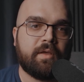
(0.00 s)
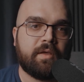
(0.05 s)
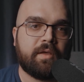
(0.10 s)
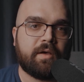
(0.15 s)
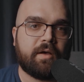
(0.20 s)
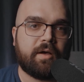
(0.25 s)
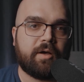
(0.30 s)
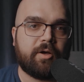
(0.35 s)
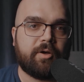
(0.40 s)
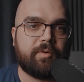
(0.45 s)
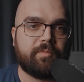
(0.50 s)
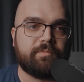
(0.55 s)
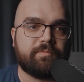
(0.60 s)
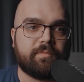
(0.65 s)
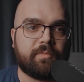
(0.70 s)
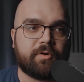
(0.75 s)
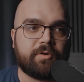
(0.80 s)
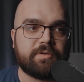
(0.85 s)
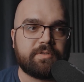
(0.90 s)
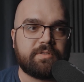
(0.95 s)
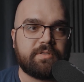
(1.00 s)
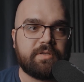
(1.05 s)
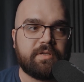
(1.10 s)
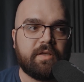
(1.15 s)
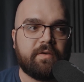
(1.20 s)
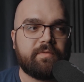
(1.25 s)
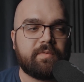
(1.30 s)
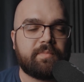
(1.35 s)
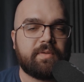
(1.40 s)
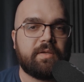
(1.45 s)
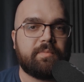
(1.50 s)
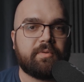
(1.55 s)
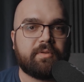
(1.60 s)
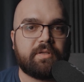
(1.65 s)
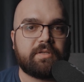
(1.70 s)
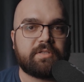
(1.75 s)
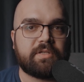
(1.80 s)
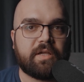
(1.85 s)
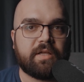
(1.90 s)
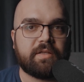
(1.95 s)
or to give people
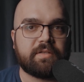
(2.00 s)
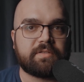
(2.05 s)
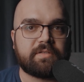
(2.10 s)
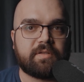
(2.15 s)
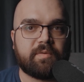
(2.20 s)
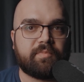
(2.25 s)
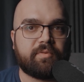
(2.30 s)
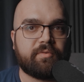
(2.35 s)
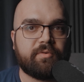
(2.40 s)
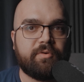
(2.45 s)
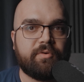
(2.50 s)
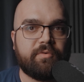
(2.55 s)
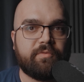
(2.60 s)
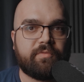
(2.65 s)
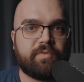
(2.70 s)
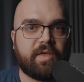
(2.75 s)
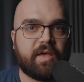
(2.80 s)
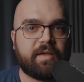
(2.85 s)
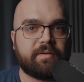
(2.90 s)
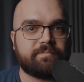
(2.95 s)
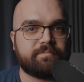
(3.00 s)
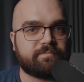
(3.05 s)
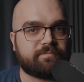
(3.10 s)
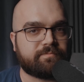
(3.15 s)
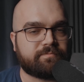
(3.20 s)
a chance to prove that